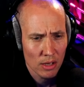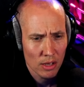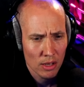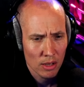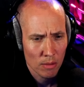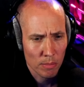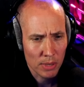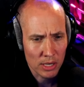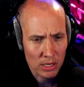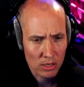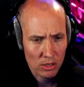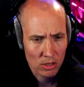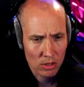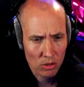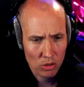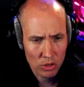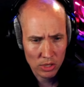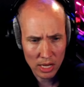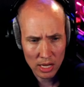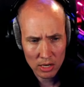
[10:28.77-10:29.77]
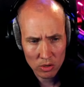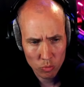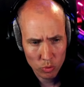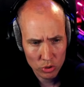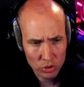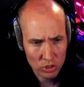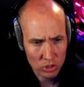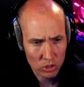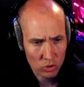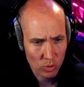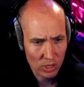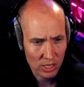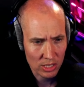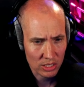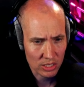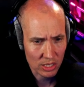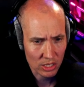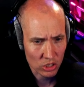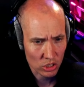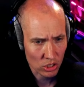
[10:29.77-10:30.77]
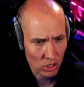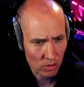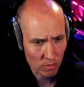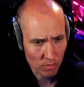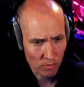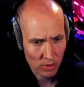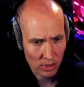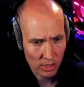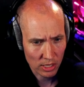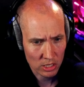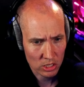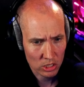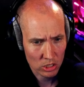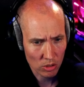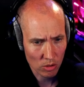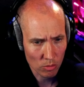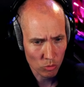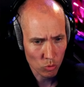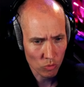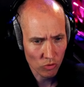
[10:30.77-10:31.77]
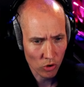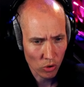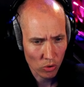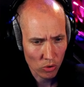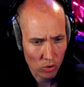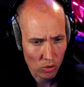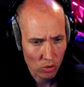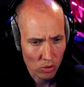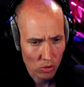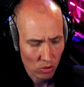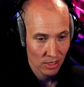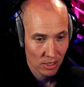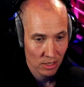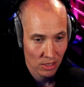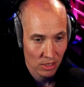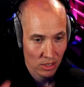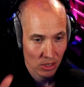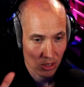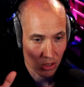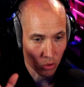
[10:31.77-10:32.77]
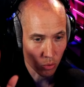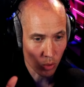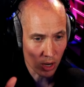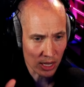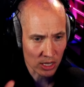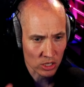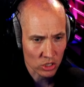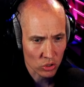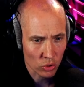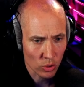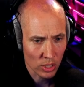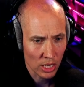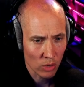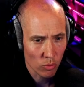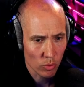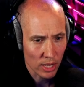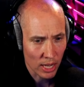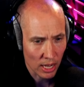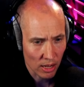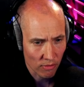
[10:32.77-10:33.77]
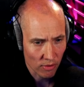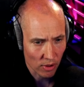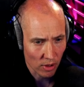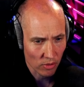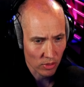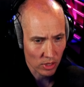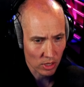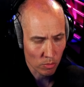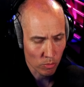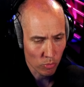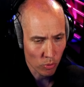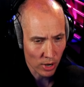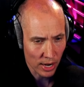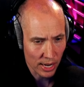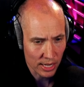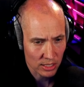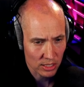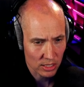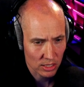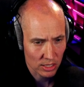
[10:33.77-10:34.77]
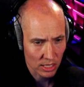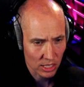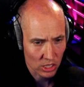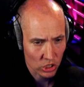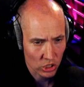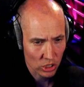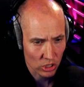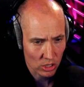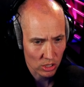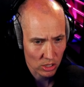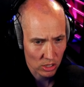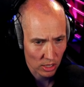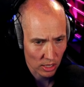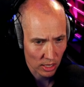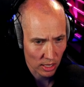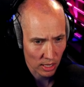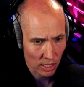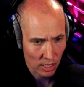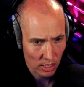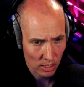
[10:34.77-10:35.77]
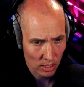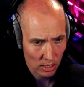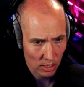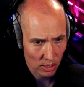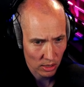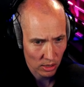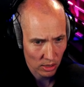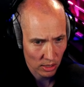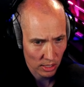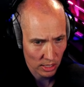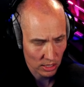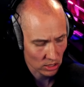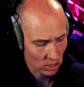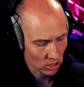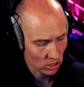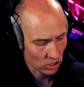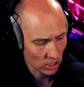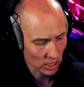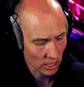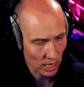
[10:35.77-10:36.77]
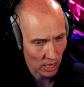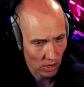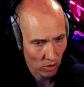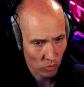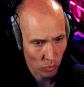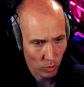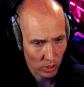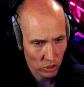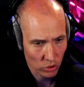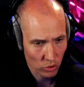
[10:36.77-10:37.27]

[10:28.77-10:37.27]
But that was the string section. Let's move on. All right, so here we have the brass section, and let's check out what you